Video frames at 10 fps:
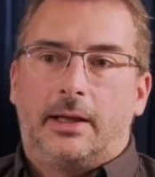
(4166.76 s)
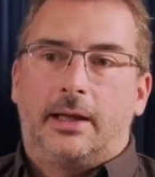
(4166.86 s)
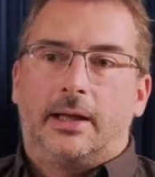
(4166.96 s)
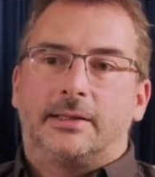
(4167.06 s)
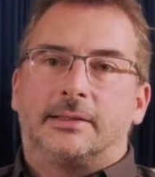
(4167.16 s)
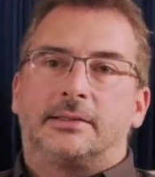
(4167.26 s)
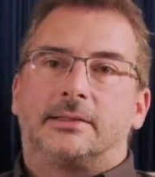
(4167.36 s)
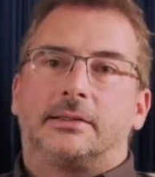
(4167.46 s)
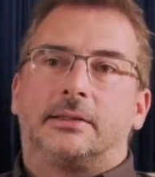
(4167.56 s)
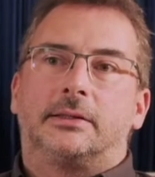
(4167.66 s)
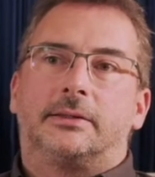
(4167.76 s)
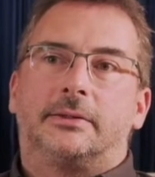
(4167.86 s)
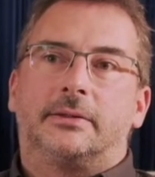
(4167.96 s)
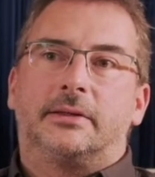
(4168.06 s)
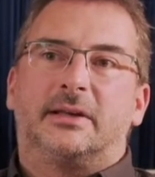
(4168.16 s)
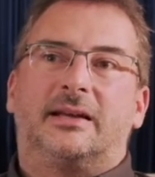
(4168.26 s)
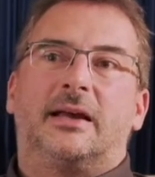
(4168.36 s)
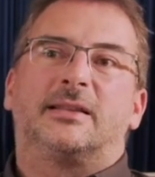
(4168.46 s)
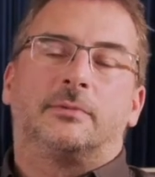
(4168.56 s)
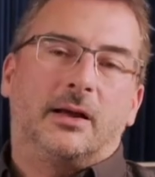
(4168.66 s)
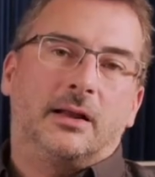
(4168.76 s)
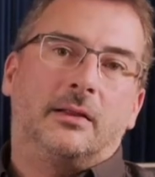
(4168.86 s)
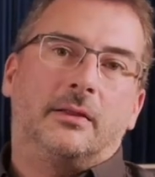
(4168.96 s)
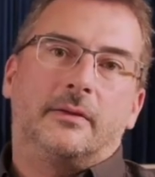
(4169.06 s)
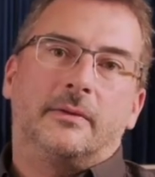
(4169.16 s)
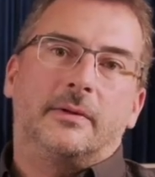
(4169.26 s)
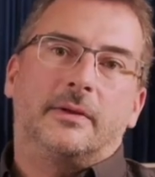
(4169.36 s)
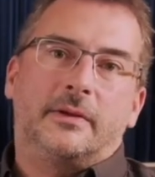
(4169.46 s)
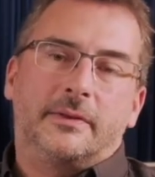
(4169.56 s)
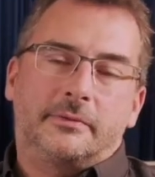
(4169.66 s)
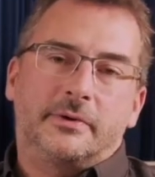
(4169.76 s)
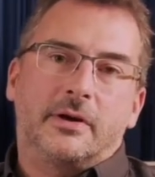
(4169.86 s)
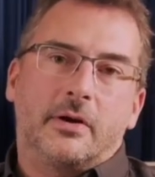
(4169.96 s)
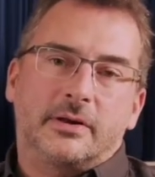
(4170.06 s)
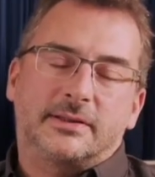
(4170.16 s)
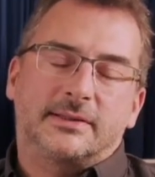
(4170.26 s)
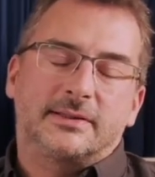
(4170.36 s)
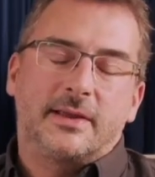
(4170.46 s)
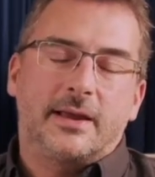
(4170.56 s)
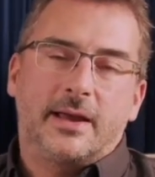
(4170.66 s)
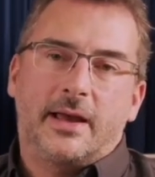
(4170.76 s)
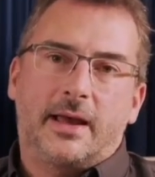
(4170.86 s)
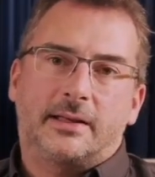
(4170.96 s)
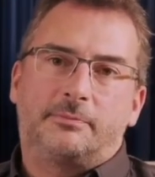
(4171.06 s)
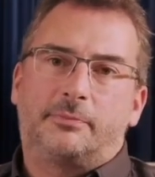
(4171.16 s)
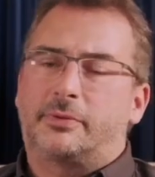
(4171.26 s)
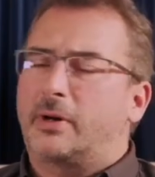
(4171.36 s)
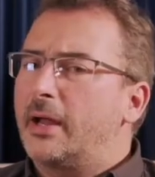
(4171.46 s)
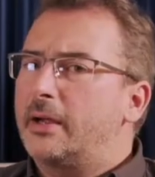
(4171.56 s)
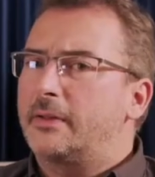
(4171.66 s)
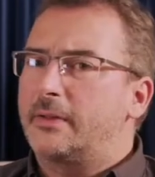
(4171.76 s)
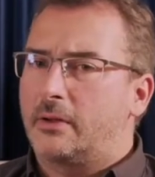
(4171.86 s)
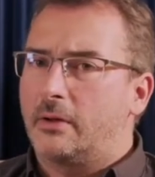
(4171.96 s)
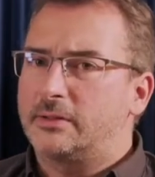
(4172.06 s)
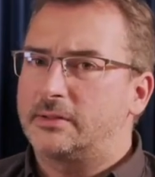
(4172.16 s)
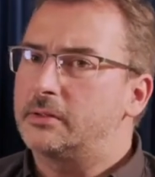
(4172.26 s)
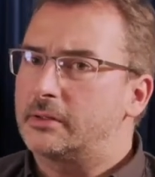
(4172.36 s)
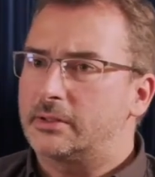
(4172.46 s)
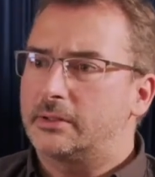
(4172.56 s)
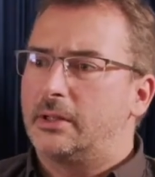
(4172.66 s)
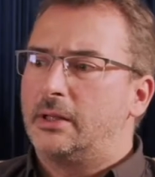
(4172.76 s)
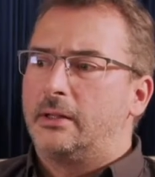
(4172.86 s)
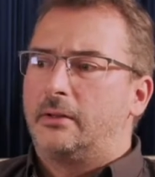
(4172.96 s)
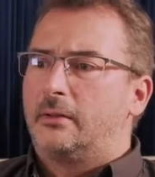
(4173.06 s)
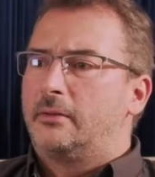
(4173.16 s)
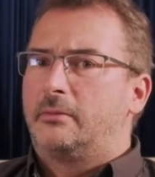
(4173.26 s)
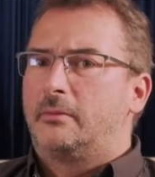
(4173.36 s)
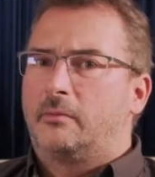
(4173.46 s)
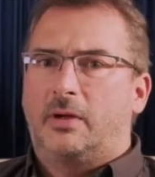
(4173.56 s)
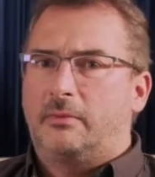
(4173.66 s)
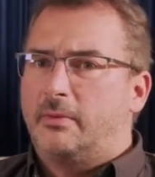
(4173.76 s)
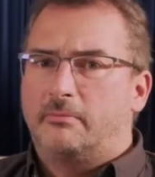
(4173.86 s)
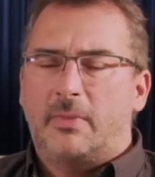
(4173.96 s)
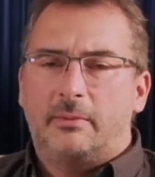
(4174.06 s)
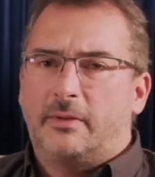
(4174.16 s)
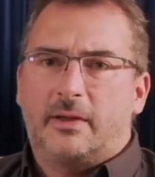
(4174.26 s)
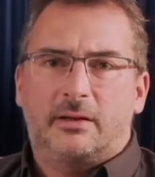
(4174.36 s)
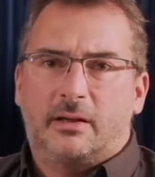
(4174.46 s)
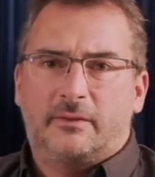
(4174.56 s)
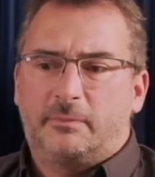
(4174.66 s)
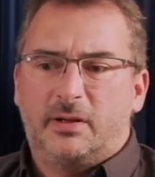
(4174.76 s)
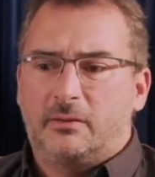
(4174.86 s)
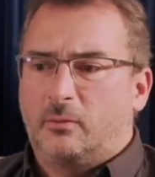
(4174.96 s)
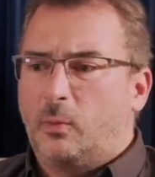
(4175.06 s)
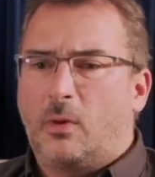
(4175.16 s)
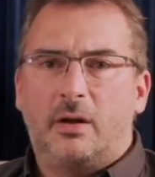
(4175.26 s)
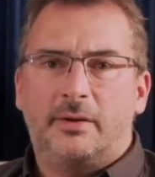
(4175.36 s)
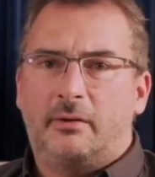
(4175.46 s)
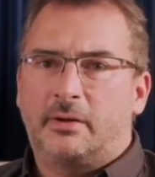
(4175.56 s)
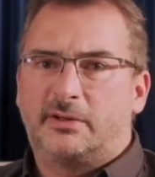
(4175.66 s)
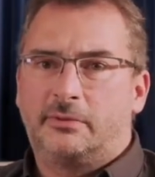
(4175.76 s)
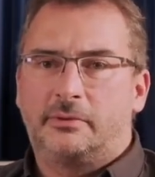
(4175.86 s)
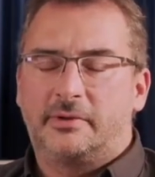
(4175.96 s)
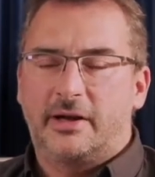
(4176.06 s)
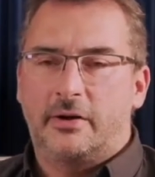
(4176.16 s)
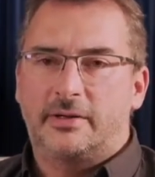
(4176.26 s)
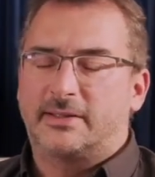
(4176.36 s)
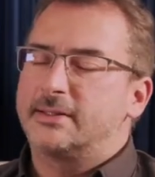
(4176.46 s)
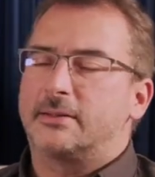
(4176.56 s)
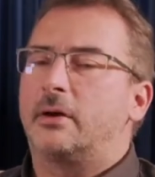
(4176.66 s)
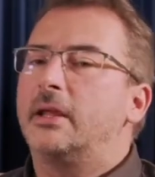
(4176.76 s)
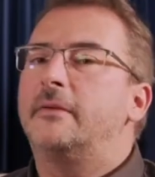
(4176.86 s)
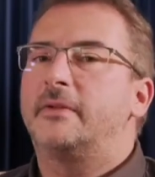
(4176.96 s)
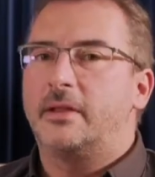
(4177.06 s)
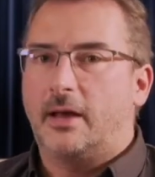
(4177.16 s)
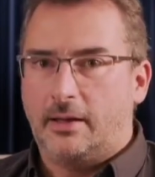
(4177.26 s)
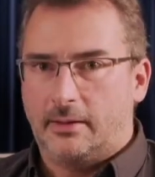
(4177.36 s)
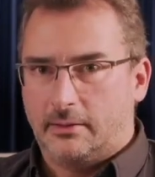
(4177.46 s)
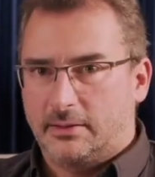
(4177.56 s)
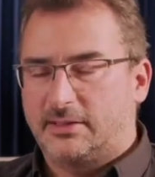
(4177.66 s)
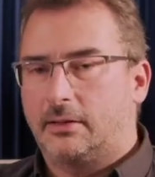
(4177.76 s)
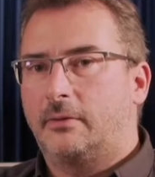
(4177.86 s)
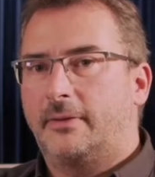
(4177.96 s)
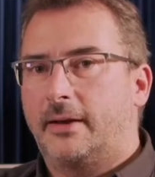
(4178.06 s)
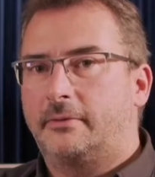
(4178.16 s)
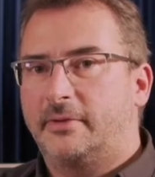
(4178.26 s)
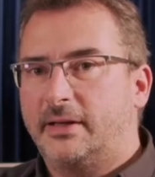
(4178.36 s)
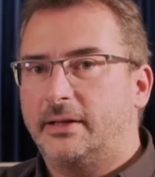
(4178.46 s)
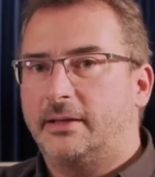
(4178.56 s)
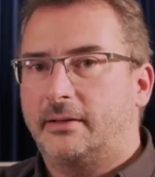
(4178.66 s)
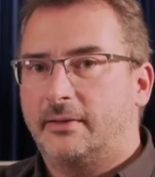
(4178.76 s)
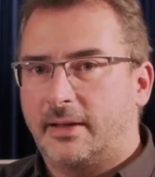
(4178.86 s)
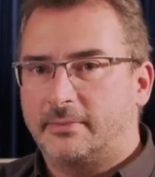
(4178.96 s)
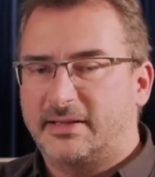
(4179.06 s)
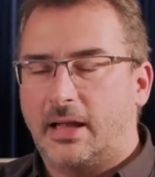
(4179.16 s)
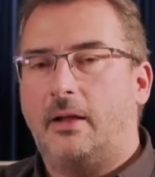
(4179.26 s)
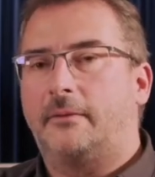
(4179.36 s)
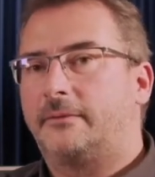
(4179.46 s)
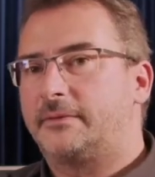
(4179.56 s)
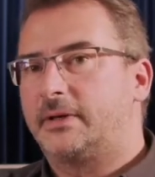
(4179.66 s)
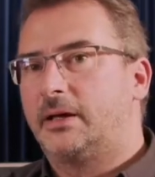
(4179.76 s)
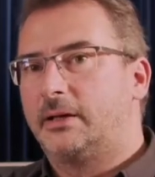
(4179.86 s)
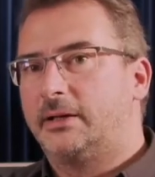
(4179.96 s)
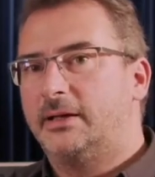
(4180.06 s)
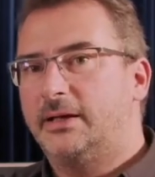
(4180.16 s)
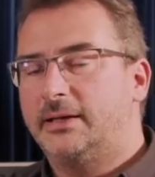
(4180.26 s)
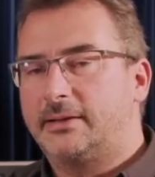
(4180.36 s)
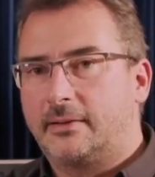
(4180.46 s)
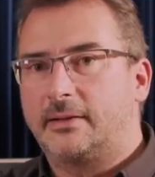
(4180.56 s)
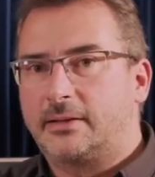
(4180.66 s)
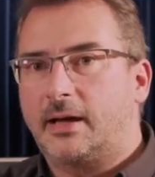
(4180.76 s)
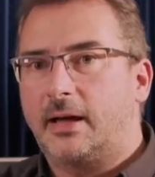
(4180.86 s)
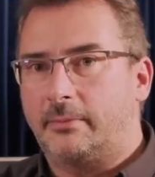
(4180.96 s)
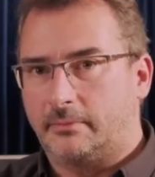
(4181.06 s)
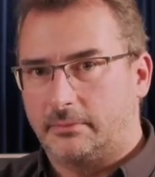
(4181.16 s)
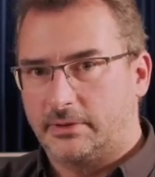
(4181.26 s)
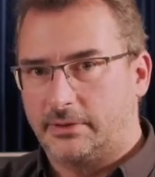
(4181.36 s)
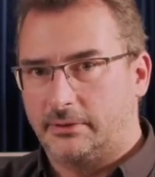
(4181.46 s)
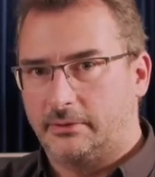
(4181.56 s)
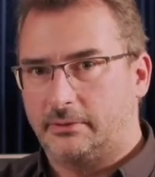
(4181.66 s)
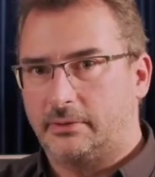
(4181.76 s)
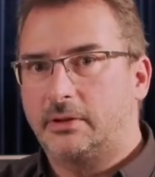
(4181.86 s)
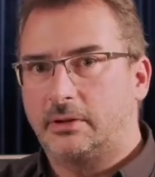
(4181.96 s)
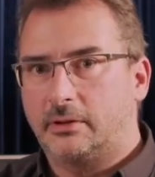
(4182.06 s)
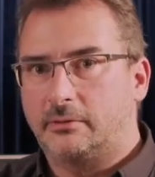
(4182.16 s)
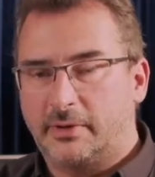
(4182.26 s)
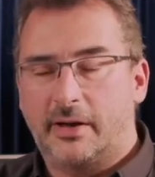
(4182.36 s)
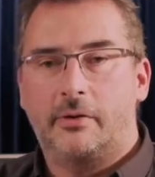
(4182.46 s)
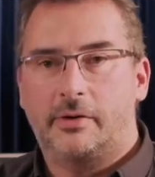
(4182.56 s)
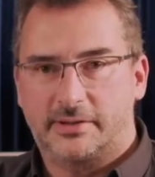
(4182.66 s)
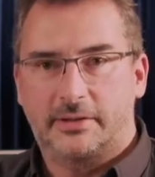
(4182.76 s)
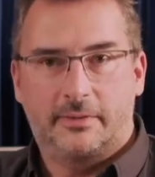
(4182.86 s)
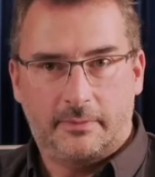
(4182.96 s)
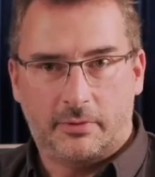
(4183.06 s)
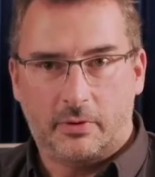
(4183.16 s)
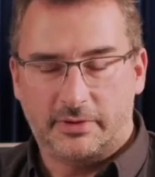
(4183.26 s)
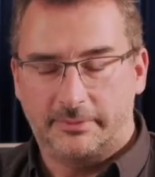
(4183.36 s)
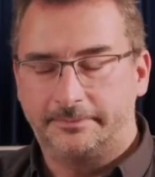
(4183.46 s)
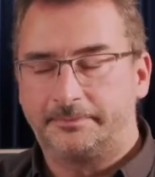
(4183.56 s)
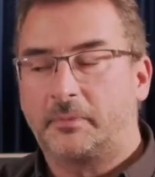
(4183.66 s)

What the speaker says: And as well, the rehearsals they had prior the concert, maybe that have been 1 or 2 rehearsals or even none. So they really themselves need the time to rehearse the program.